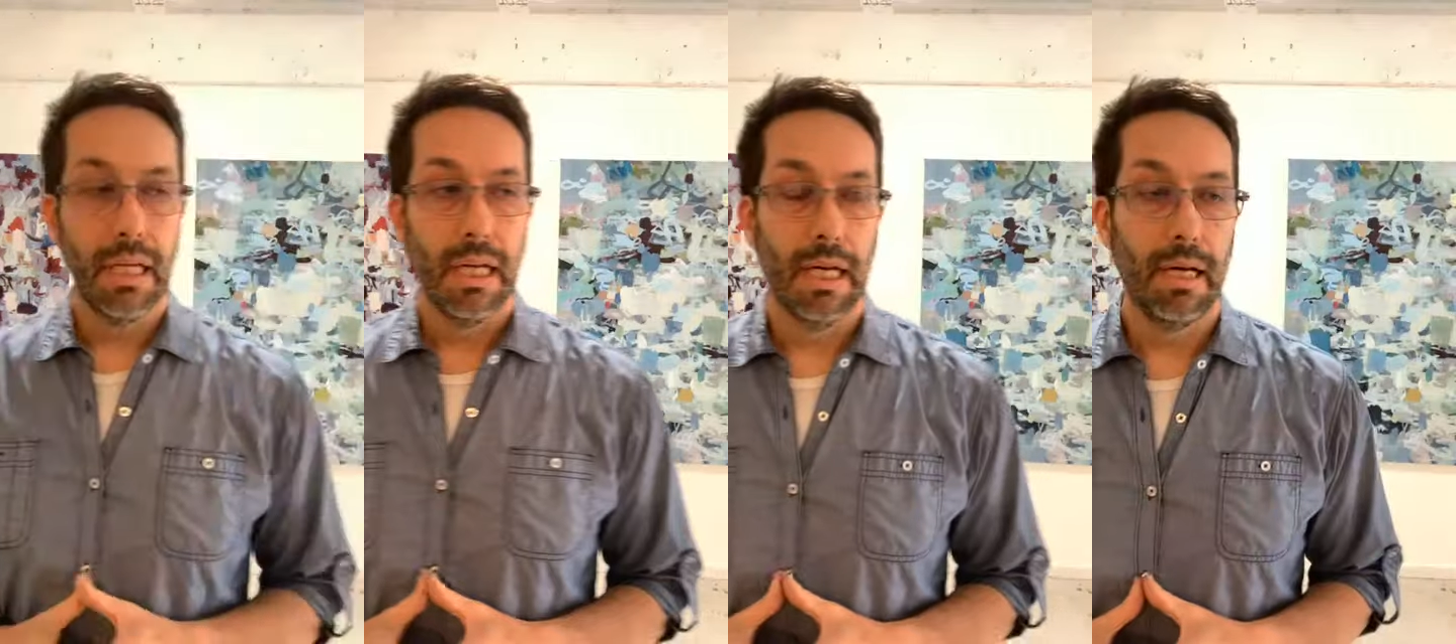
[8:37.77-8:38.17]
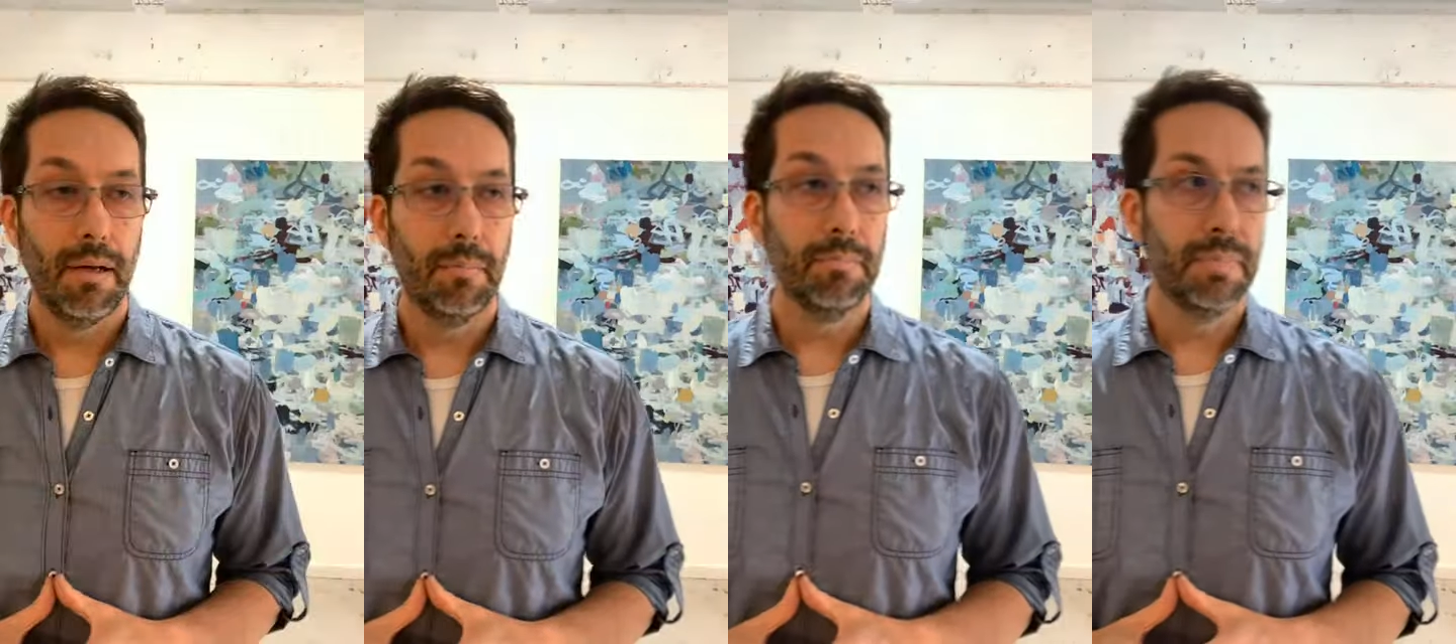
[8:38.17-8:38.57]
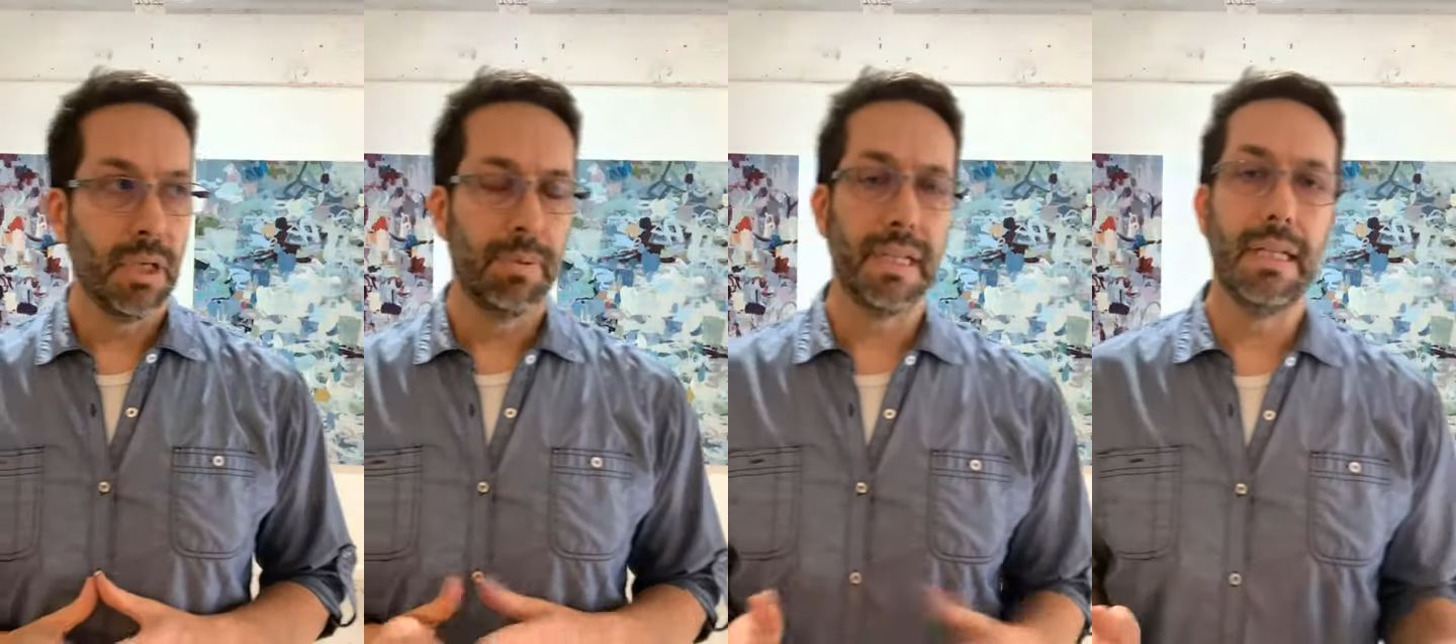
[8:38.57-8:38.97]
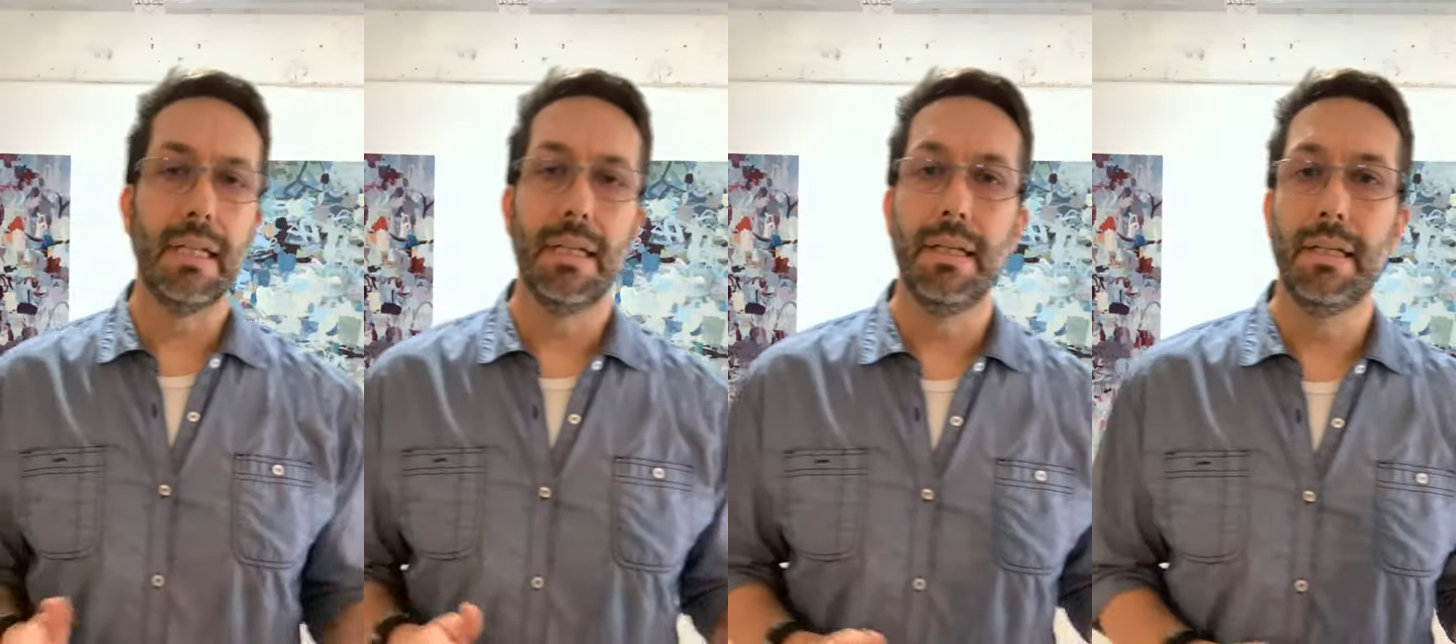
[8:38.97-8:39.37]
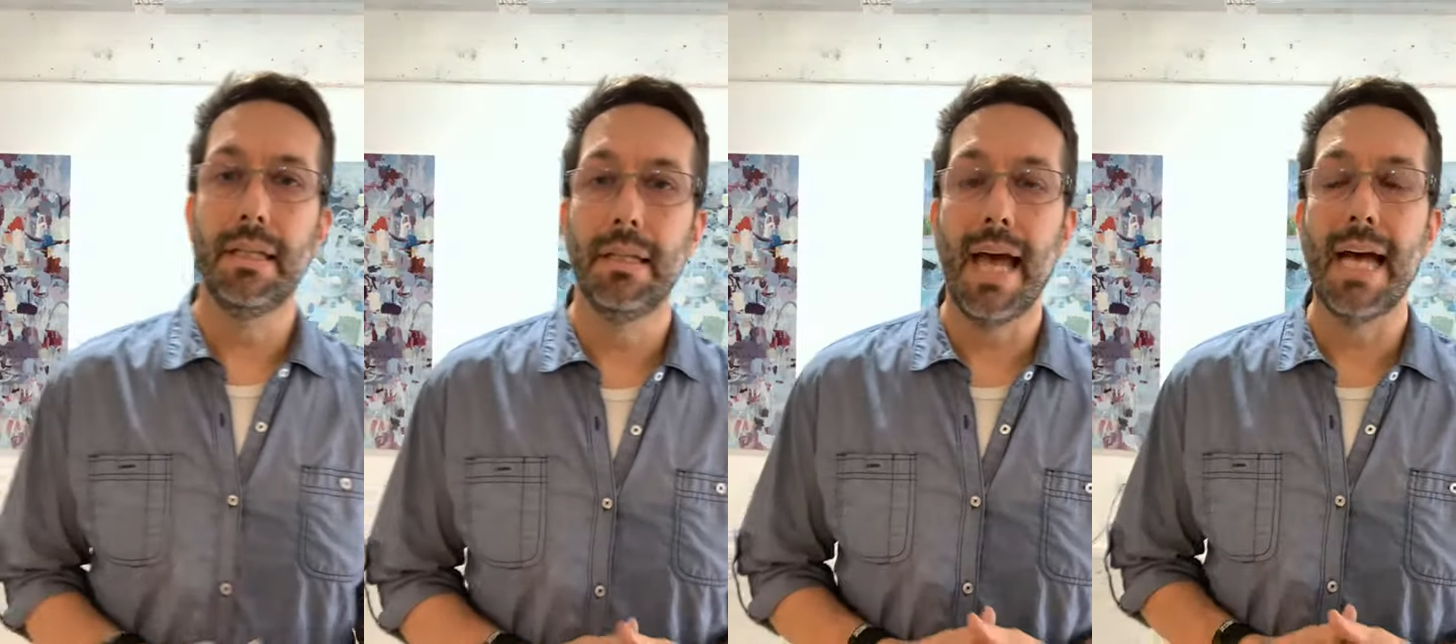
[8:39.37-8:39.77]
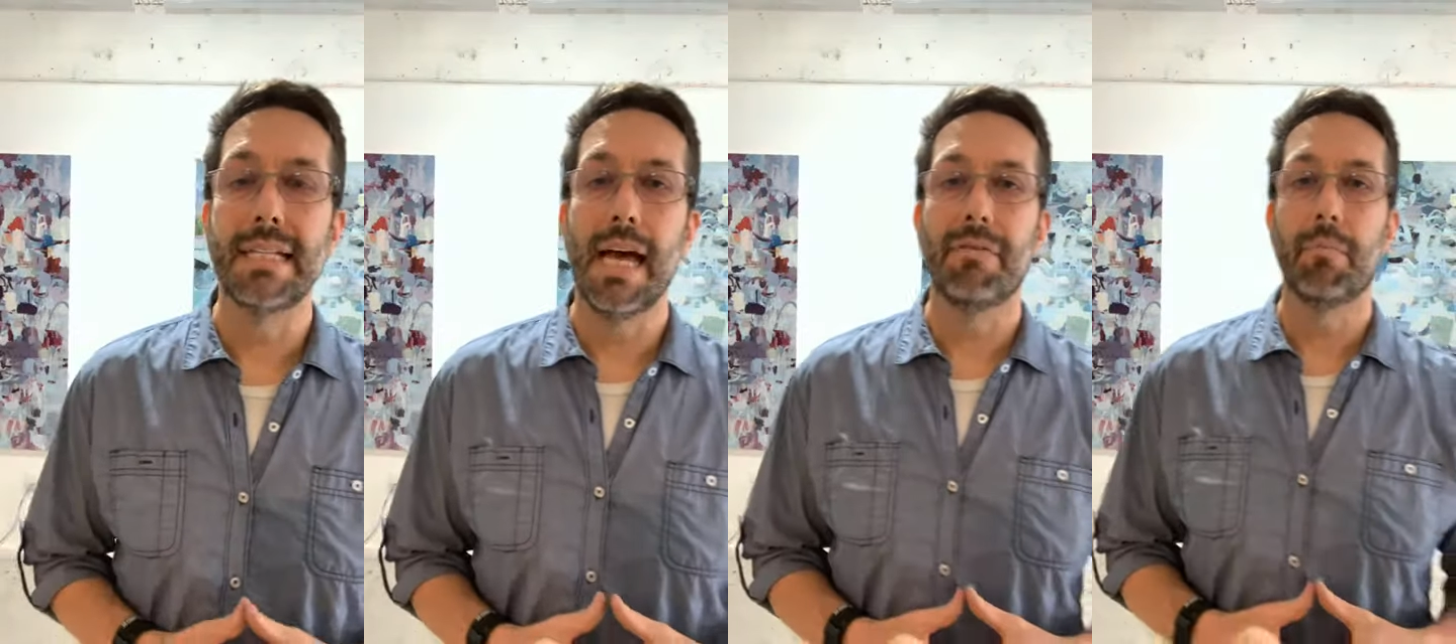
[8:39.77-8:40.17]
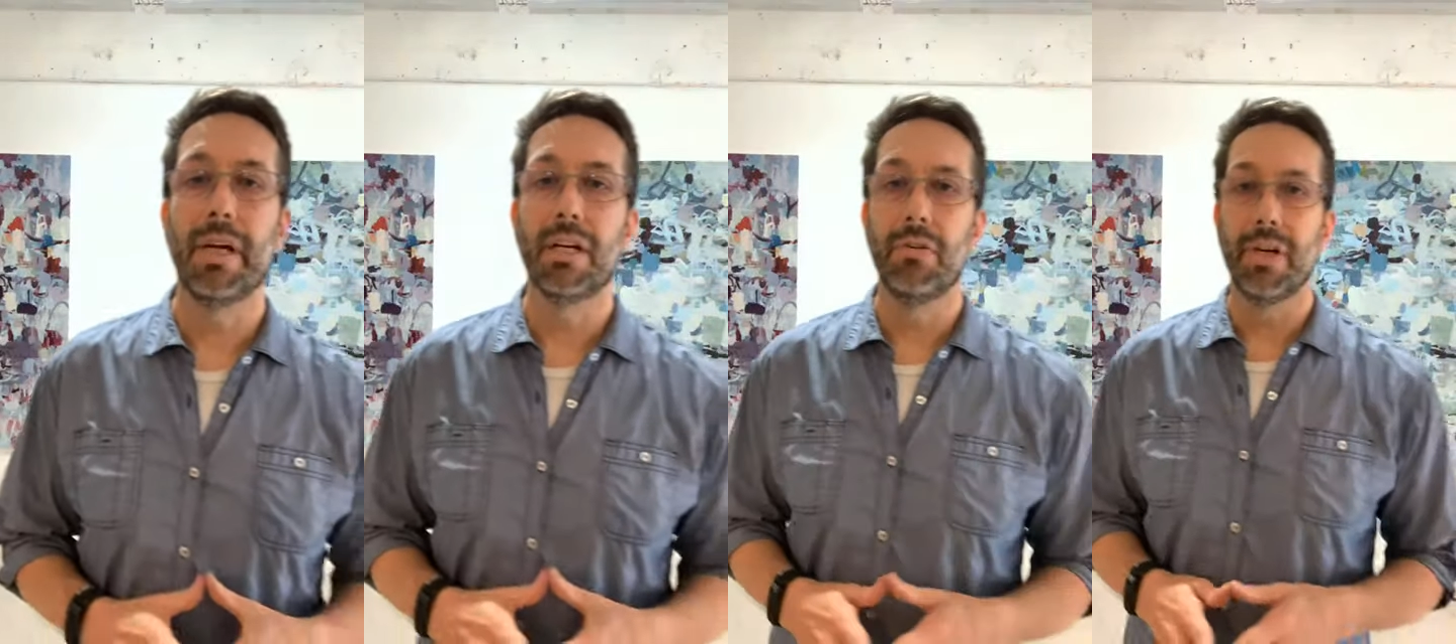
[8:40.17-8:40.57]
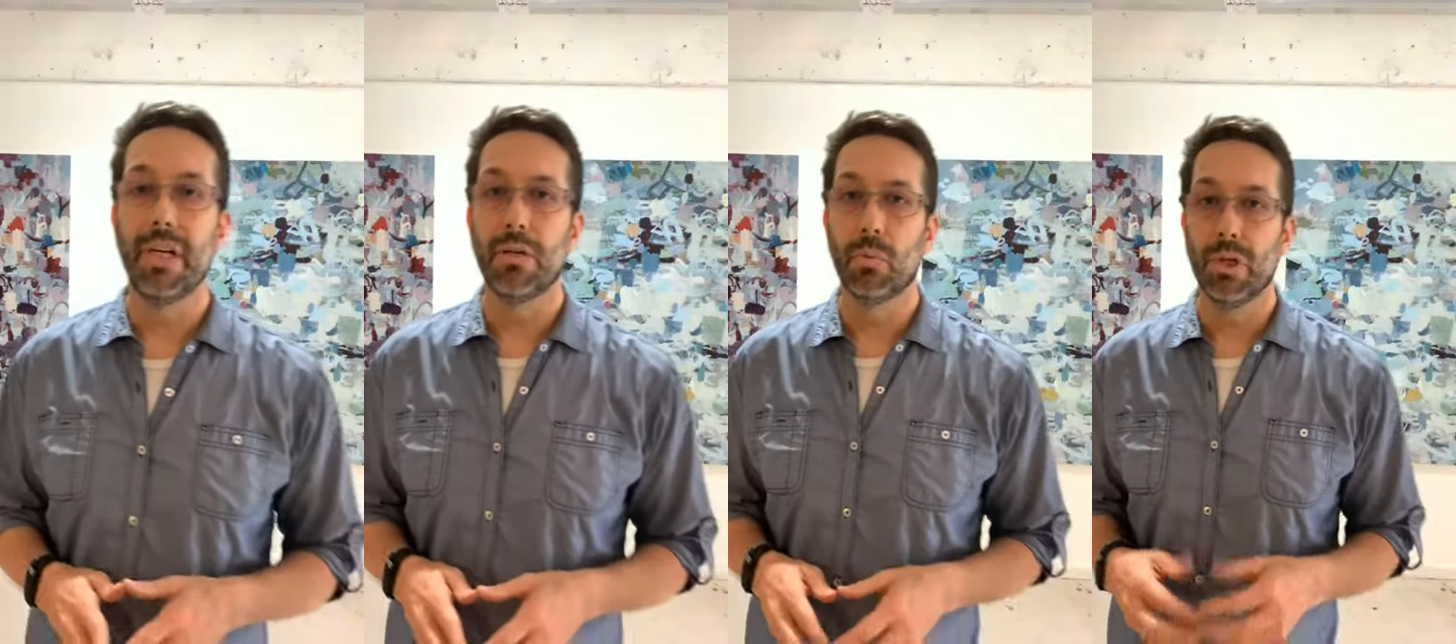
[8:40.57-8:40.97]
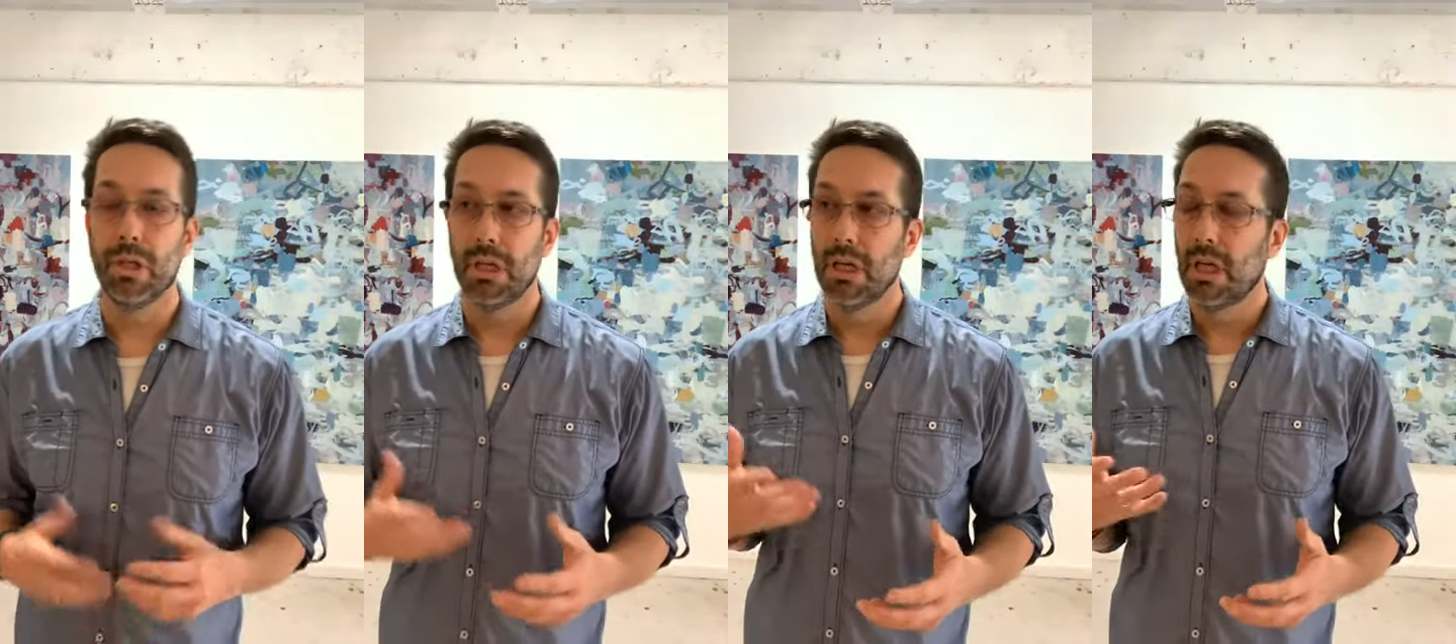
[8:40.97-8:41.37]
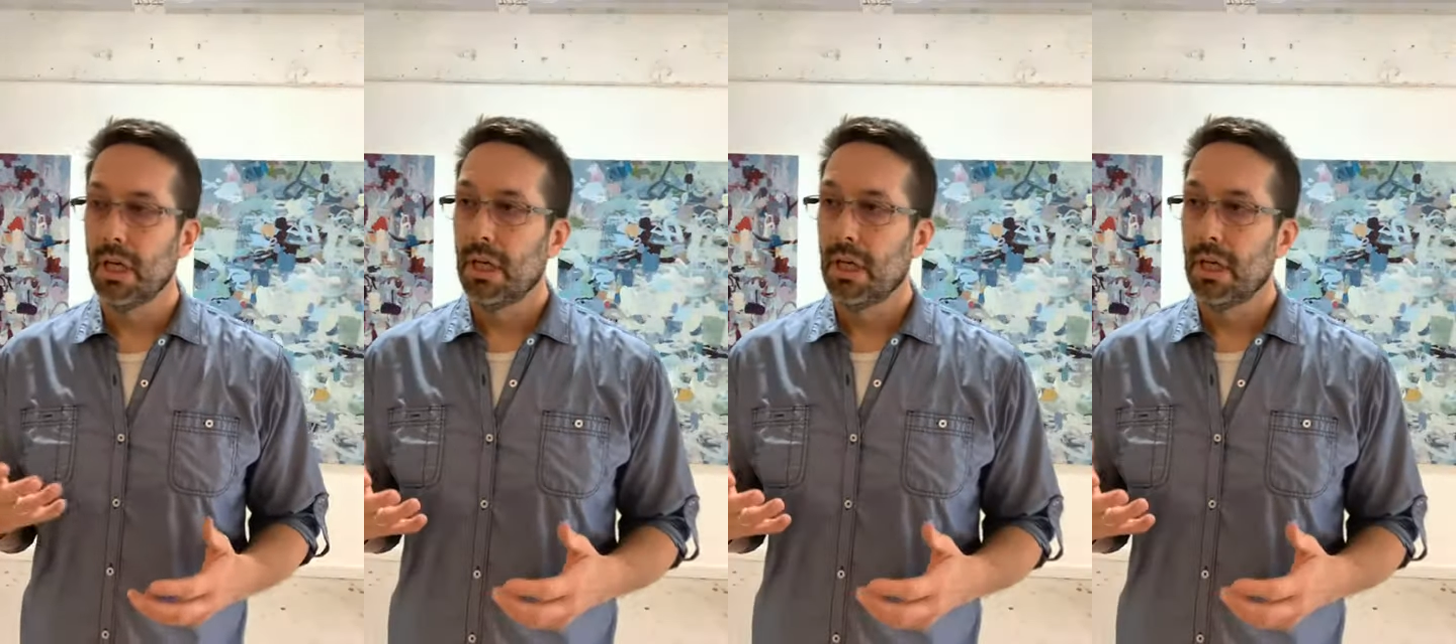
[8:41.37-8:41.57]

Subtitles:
particularly in the last half of my career, were